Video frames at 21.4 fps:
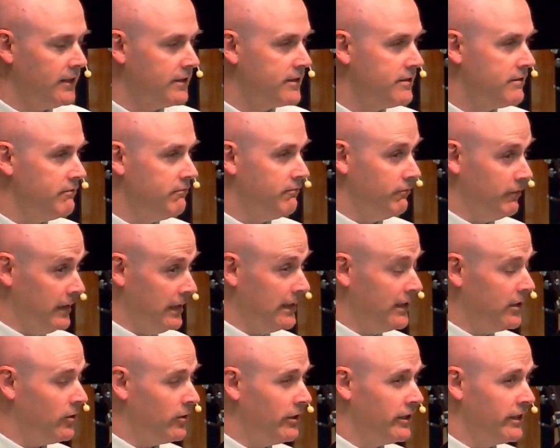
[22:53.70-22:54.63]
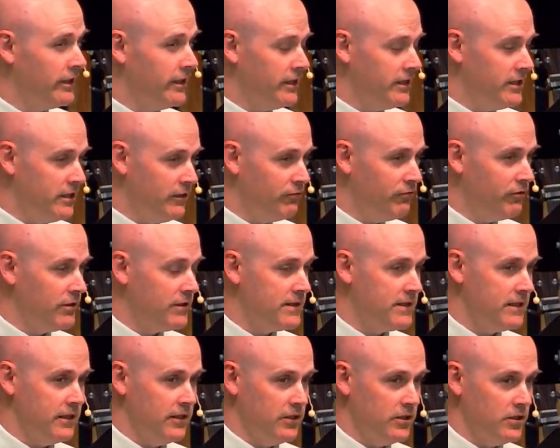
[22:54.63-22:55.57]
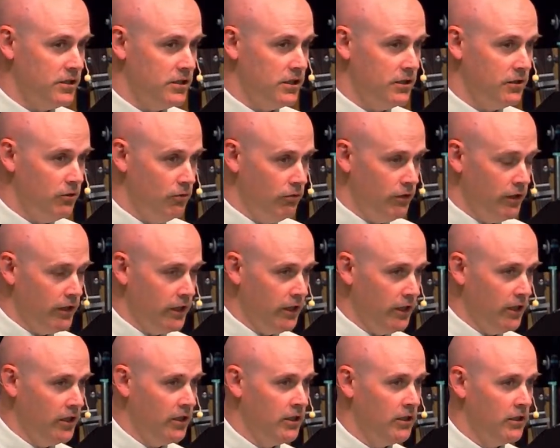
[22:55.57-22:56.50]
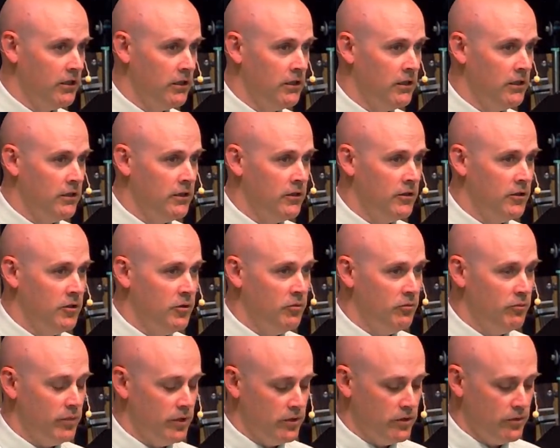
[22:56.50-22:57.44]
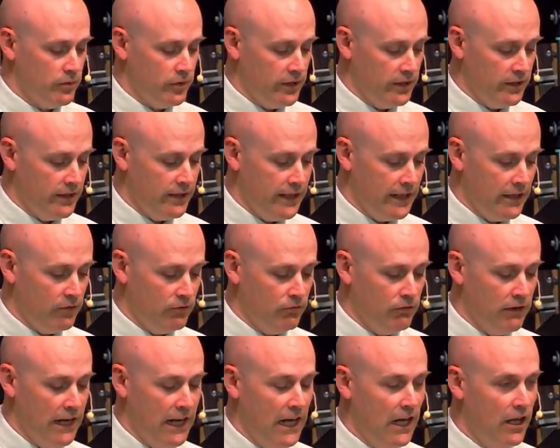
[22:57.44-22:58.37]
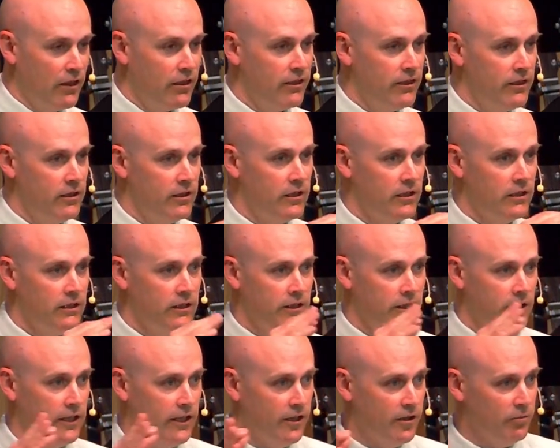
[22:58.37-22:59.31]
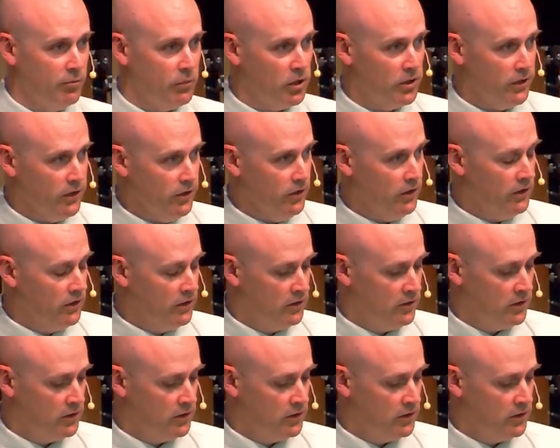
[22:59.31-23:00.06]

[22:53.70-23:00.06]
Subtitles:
it's really only a difference in degree between that wrath and murder.